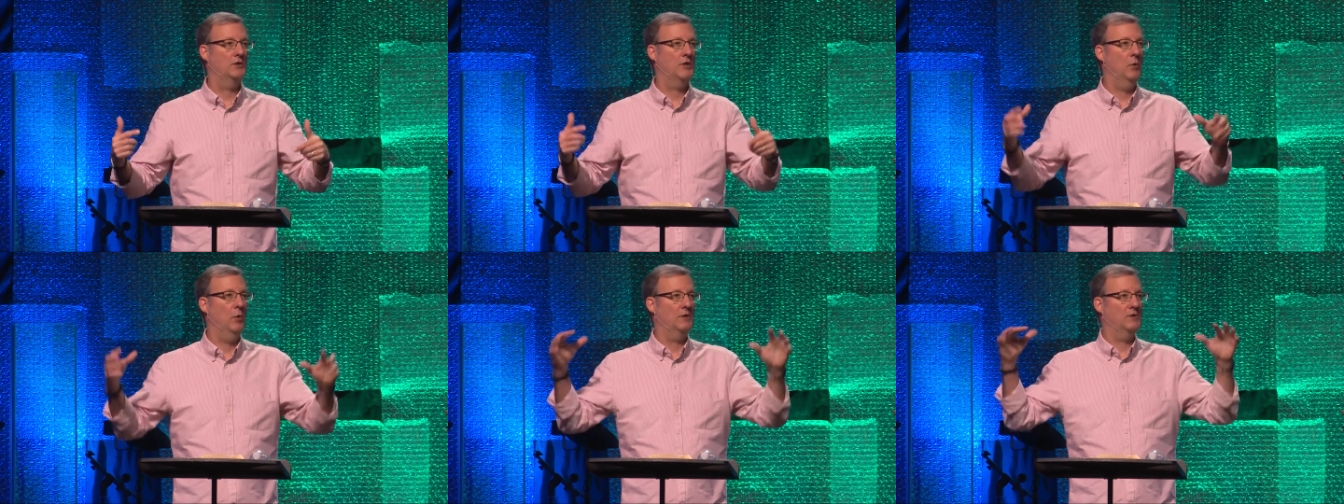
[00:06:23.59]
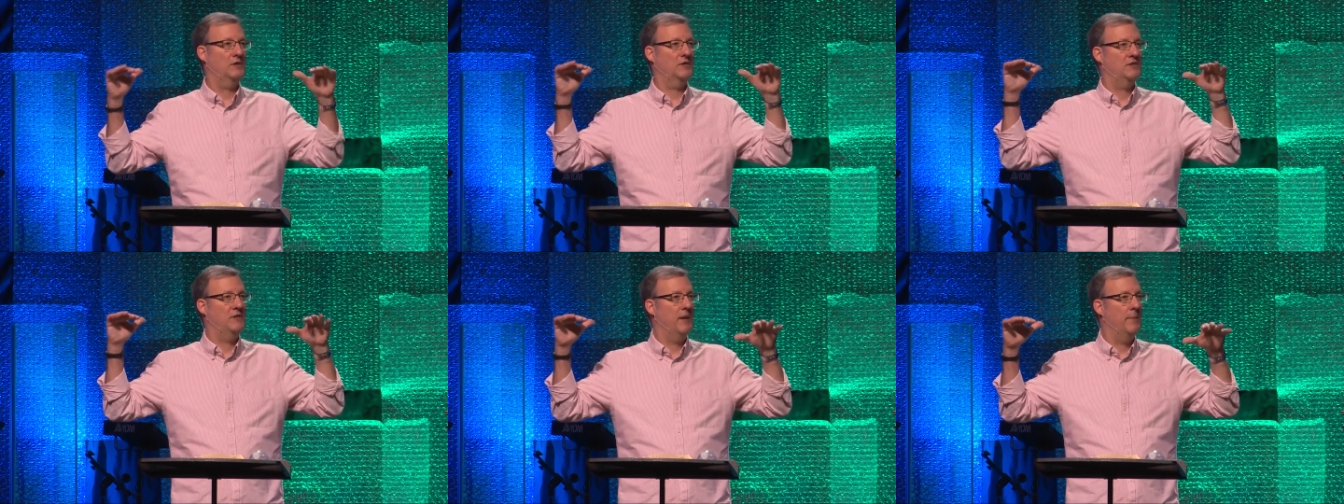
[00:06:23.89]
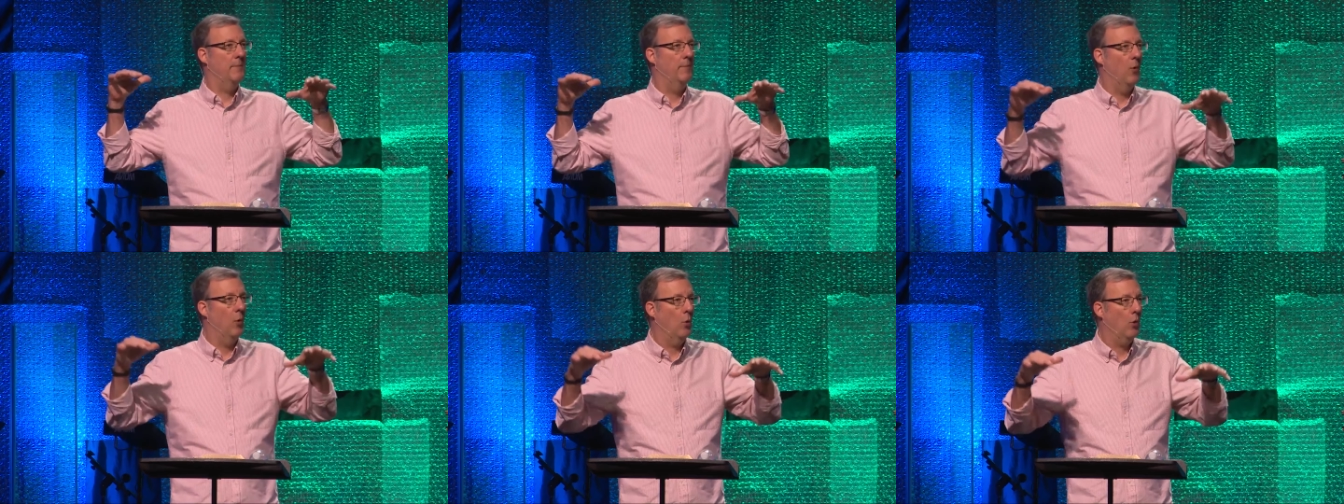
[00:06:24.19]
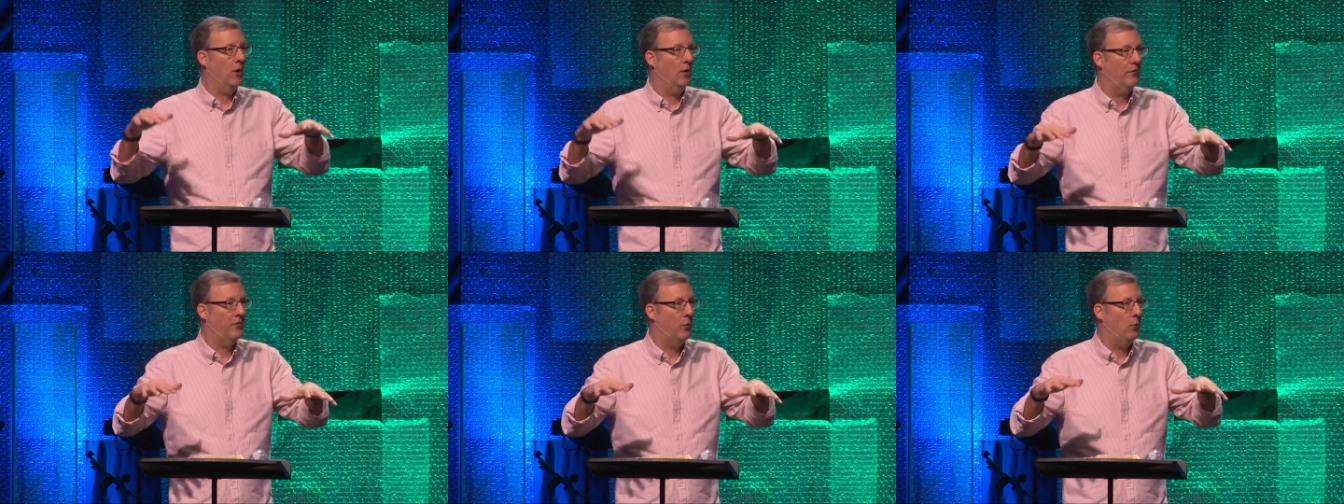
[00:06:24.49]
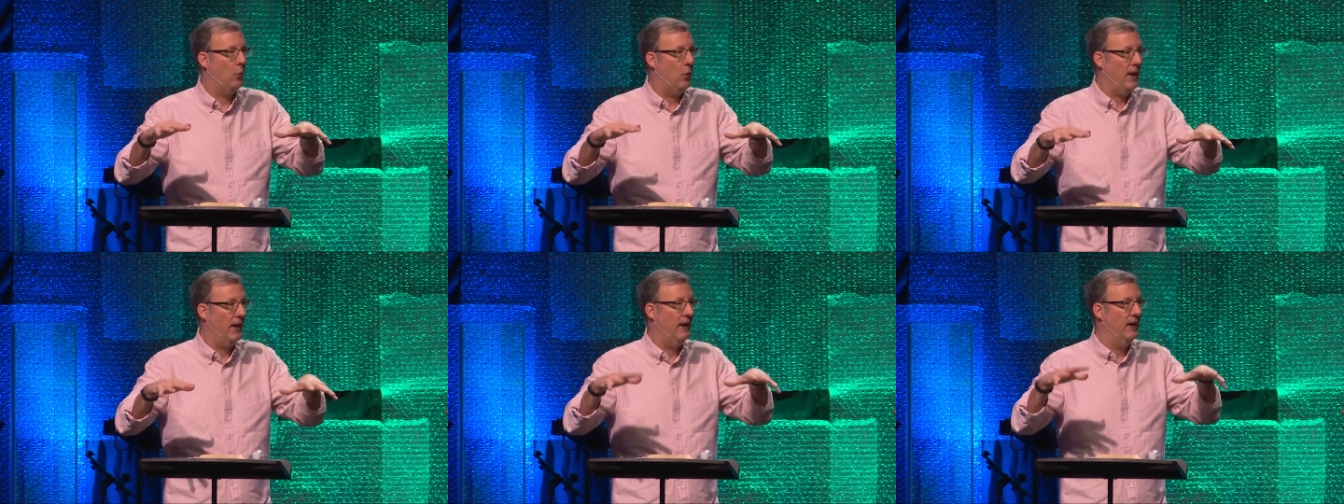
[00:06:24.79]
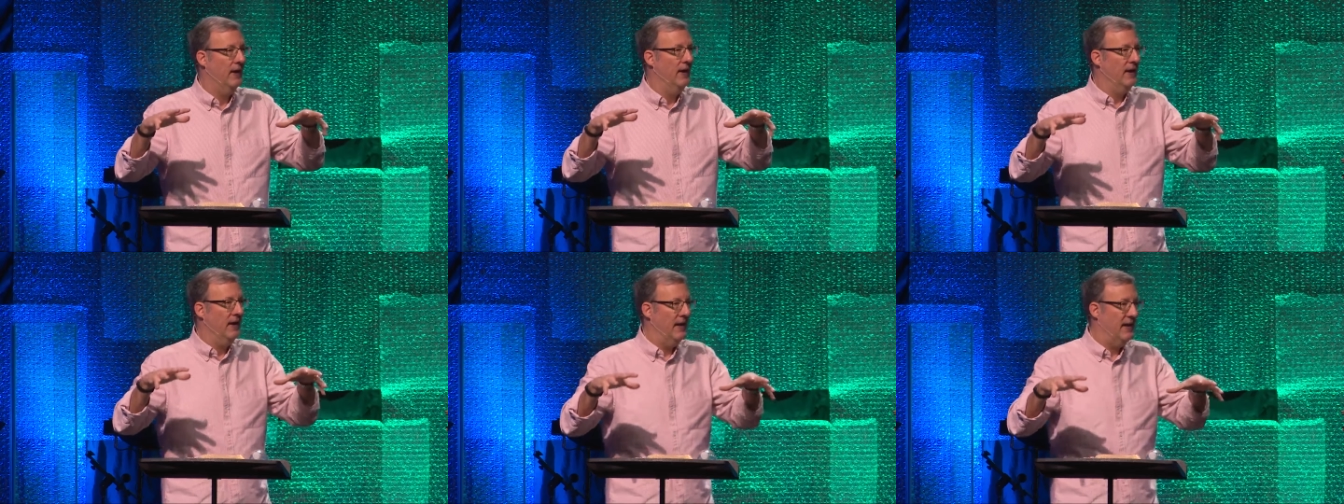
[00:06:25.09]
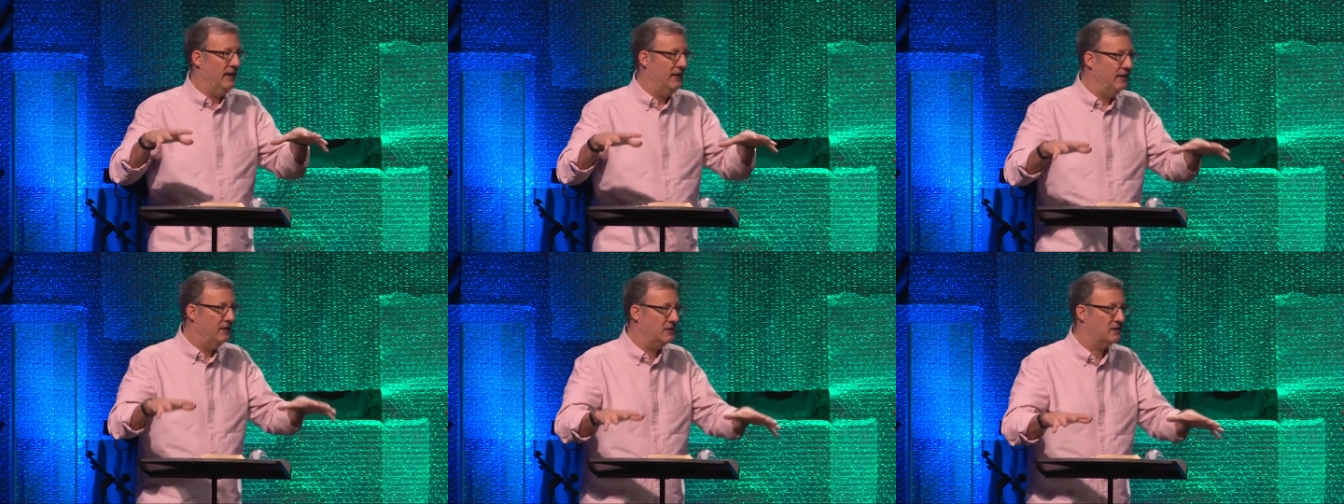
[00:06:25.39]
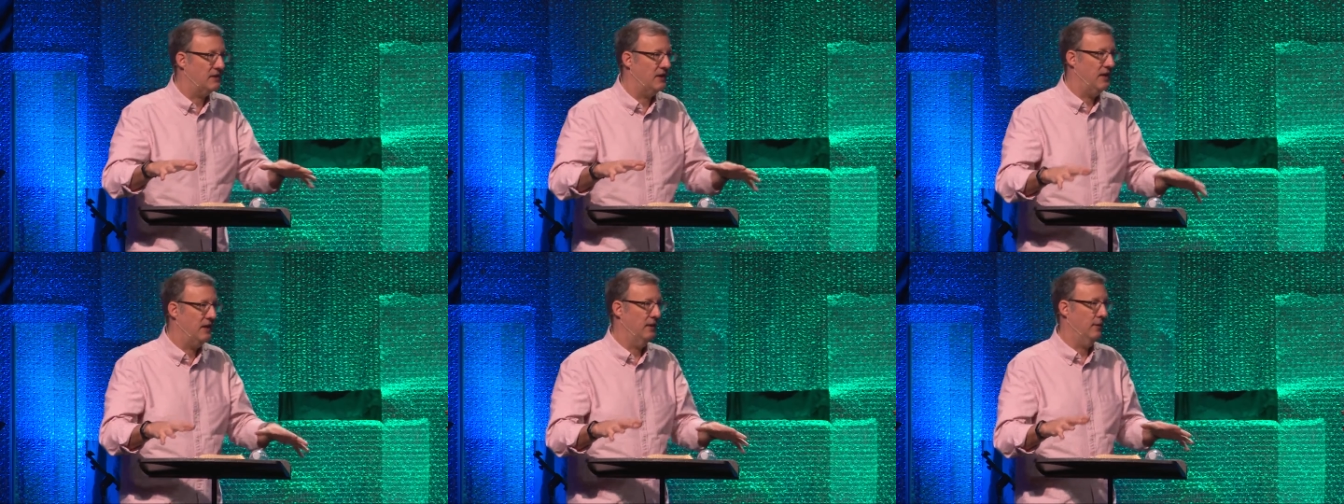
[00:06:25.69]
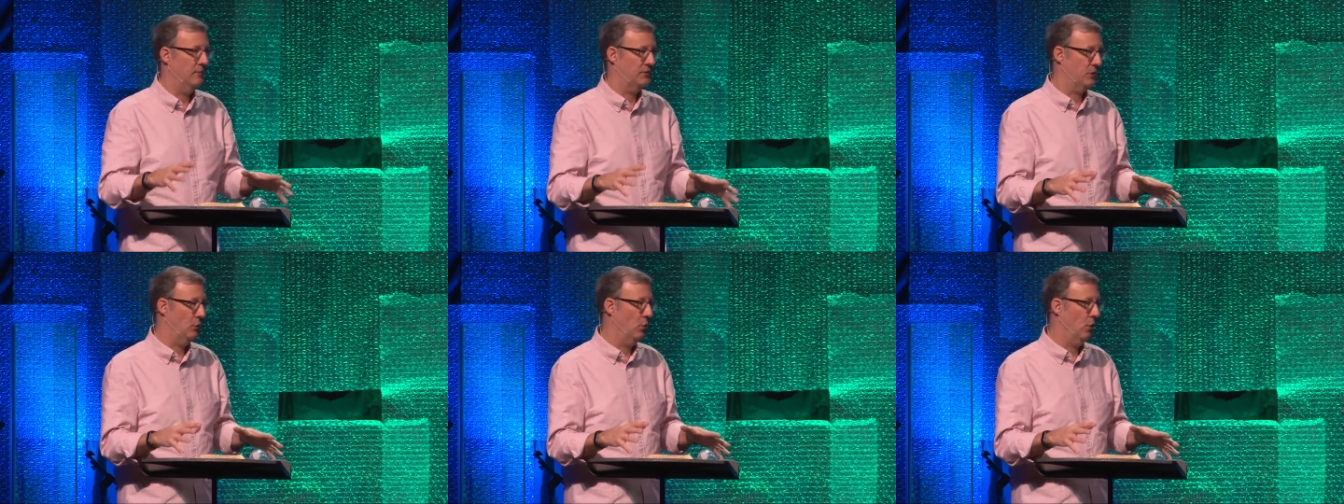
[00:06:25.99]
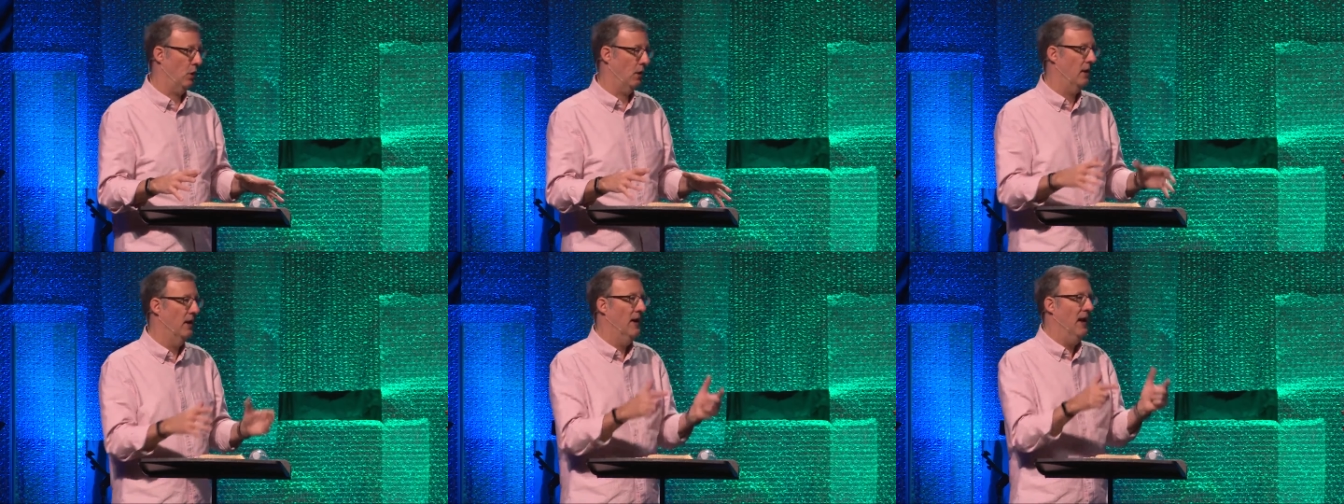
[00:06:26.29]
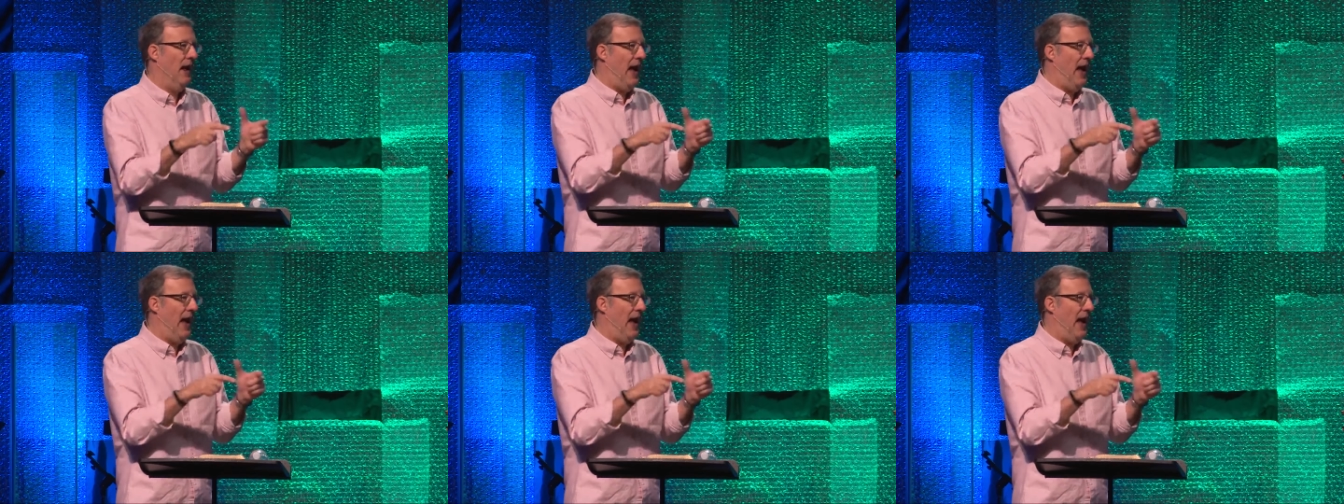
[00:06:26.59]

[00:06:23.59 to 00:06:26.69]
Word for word: He wants to see more of the way his kingdom's to work